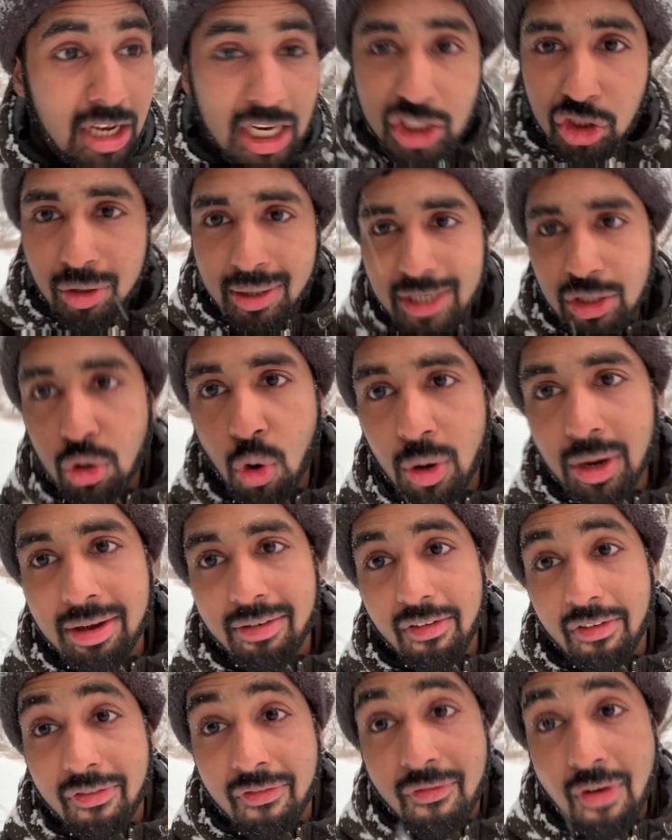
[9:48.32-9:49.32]
I literally
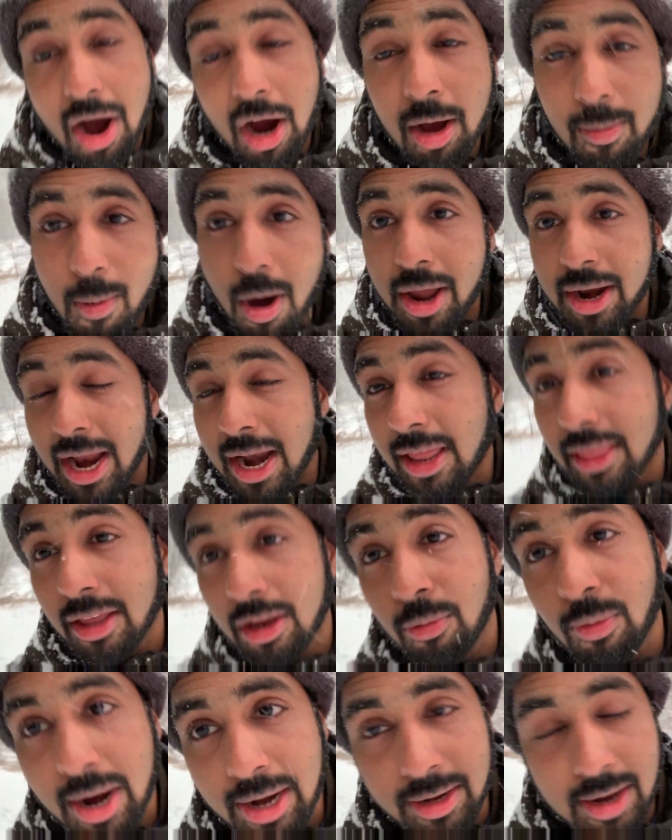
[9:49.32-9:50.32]
don't give a fuck about
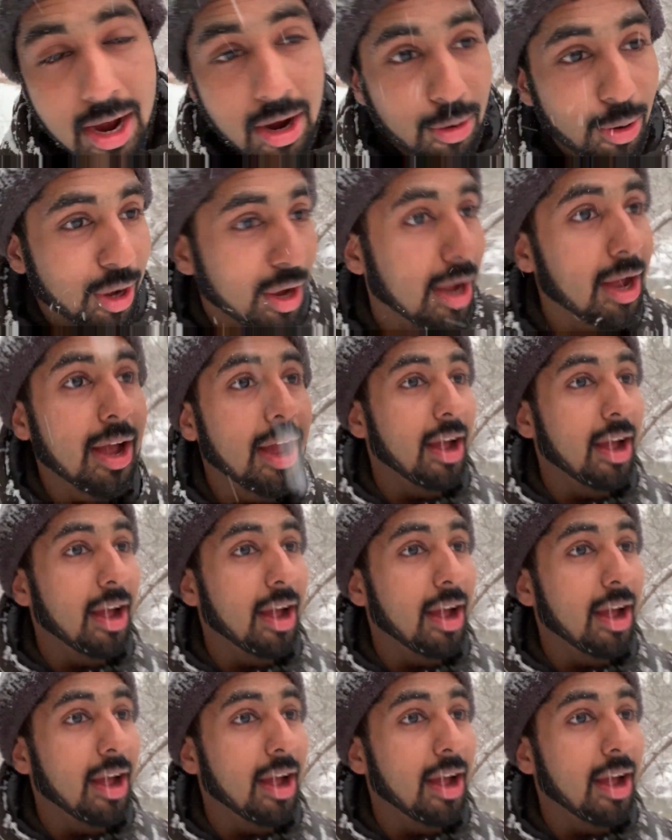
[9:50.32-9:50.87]
anything right now.